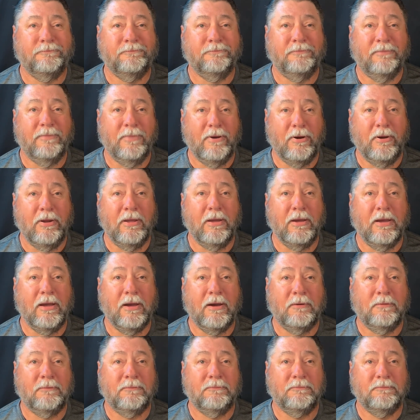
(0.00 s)
There you
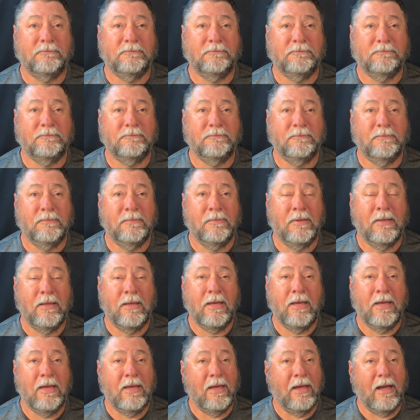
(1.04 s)
go.
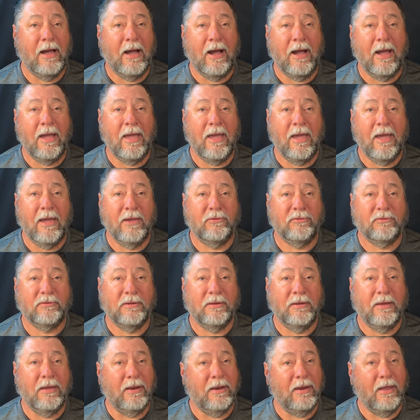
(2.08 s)
I asked
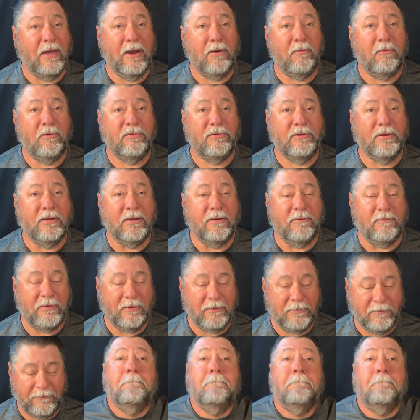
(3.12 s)
and I received.
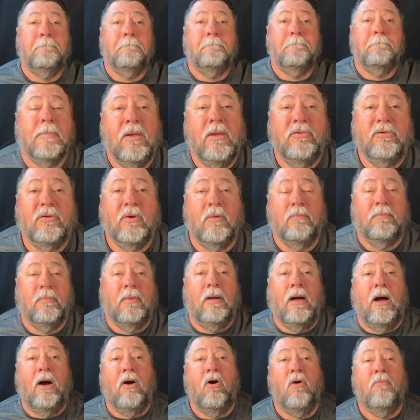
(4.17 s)
So
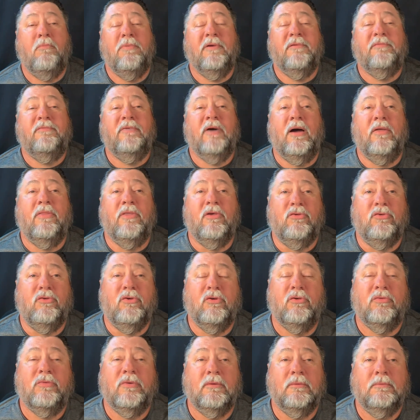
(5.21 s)
I hope you found this
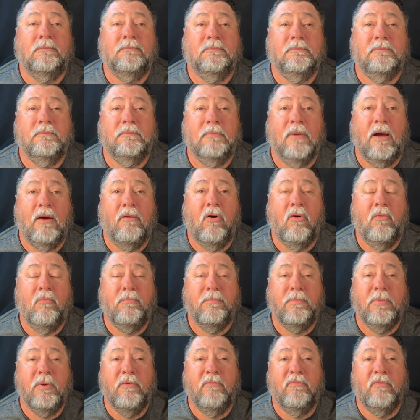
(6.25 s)
useful. I
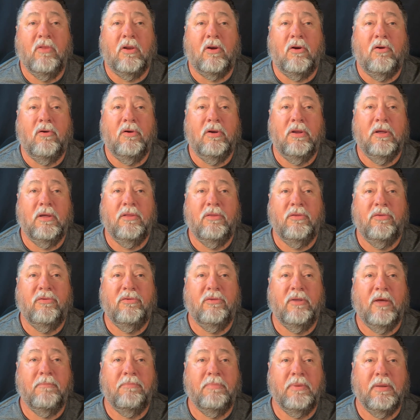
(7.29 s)
hope you've learned
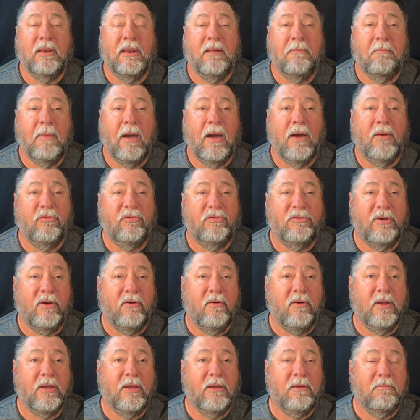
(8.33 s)
something about
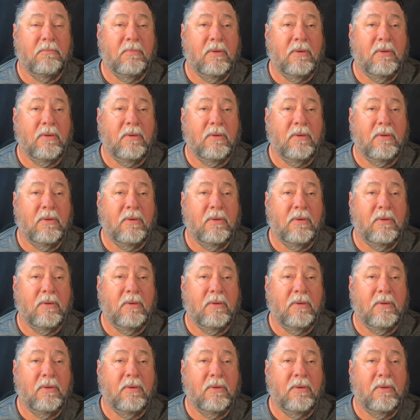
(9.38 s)
Siri.